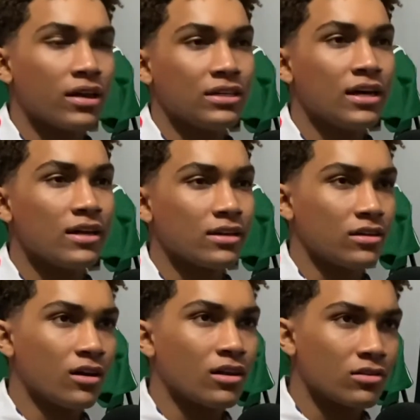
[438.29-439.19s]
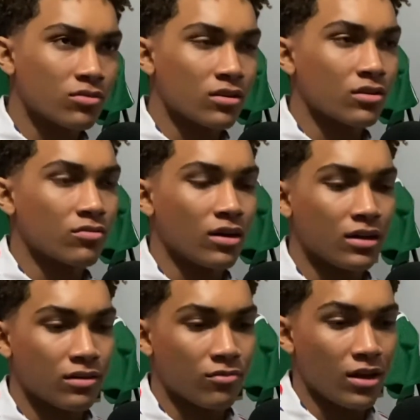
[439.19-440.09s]
But he did it, you know. That's one of the
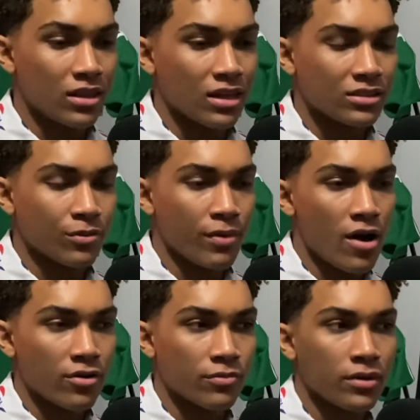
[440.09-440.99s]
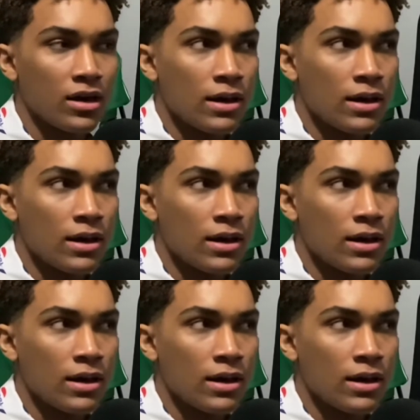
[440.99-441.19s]
great things about him.